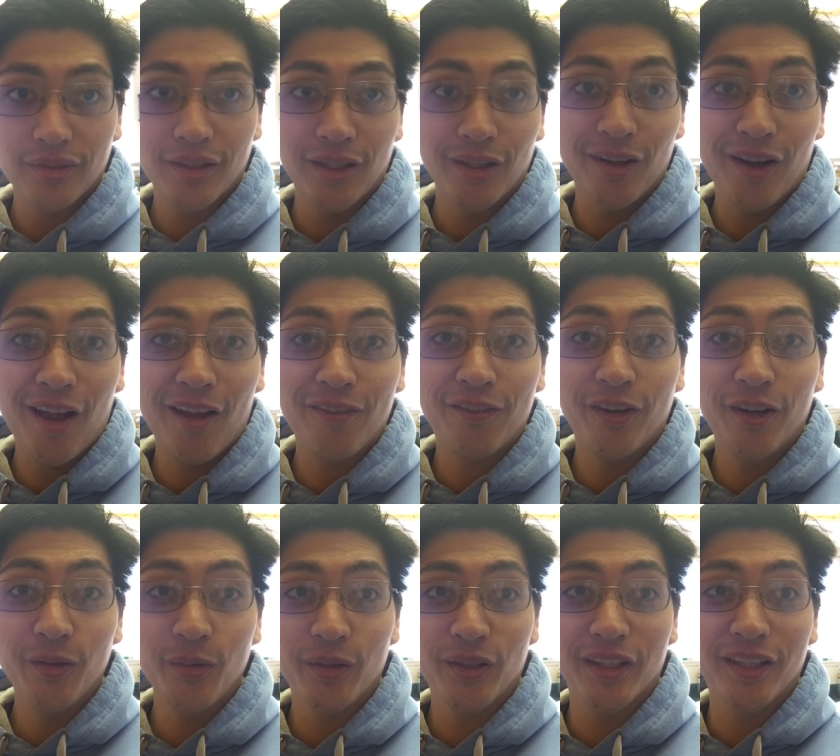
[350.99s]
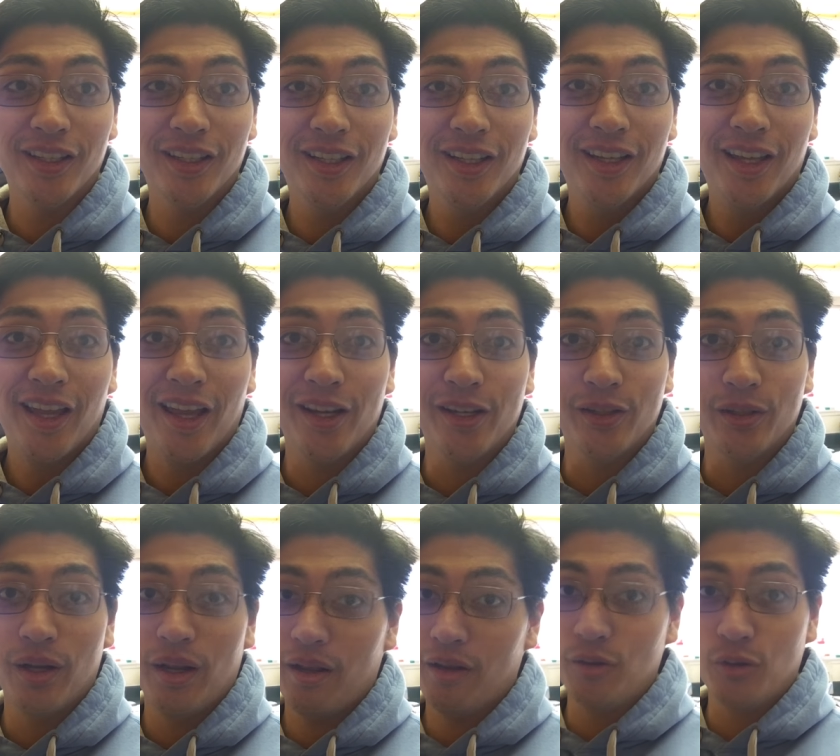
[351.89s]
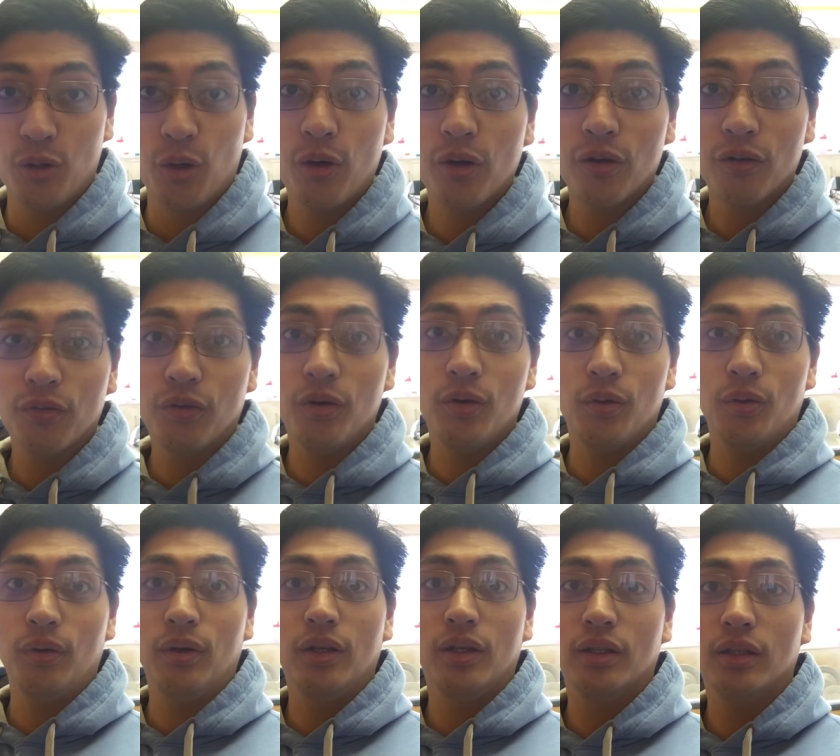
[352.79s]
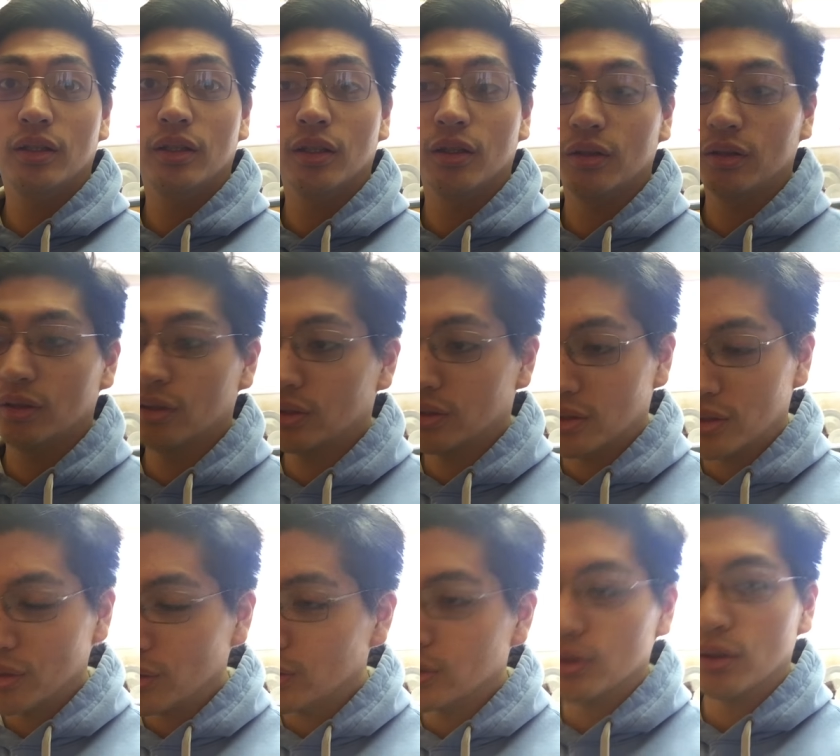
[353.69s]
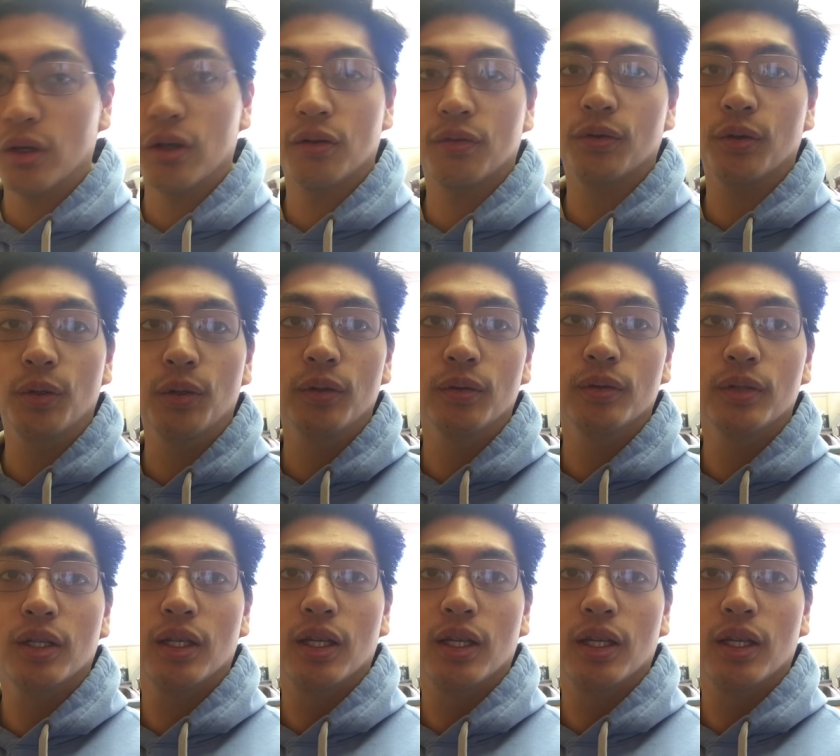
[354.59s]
you know, have fun with it. And enjoy your food. You know, you can still enjoy your food.